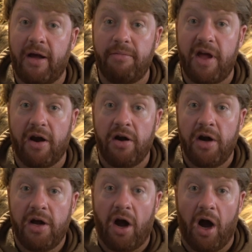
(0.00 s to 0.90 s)
come there,
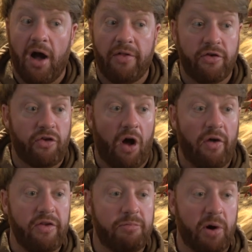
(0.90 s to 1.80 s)
uh, there's
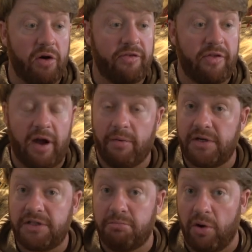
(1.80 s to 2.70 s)
all these birds, and there
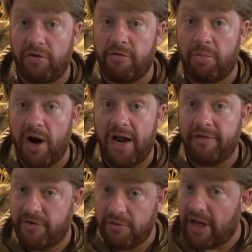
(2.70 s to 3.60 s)
was birds of prey,
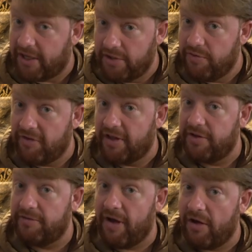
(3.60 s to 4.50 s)
if you like New
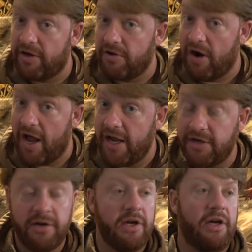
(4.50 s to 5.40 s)
Zealand falcon,
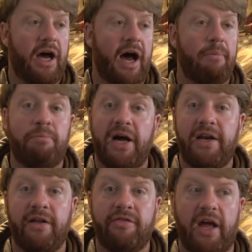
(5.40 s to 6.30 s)
right? Uh,
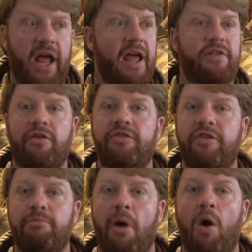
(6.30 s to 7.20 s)
but it's like, hey, there's
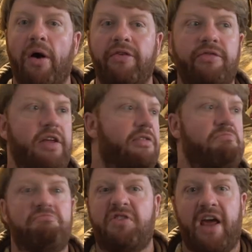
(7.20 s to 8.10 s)
these moas, these
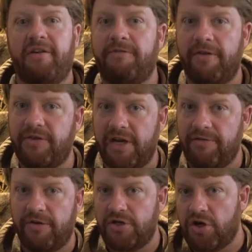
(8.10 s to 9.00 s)
10,
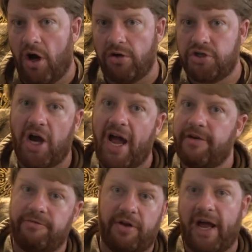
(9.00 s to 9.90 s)
15 foot tall,
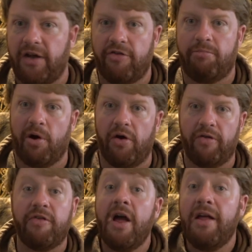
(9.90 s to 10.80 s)
giant flightless
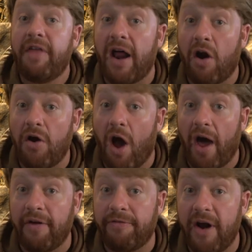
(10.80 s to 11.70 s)
birds that are
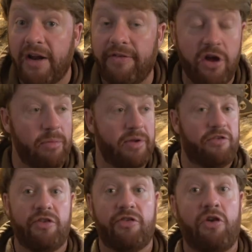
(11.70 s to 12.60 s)
not afraid of
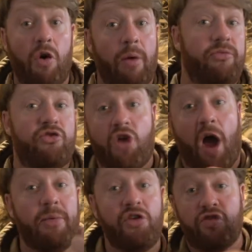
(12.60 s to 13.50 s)
humans. You just go up,
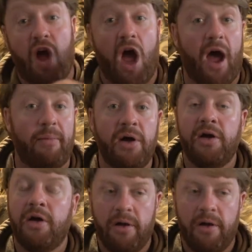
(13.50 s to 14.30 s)
stabby stab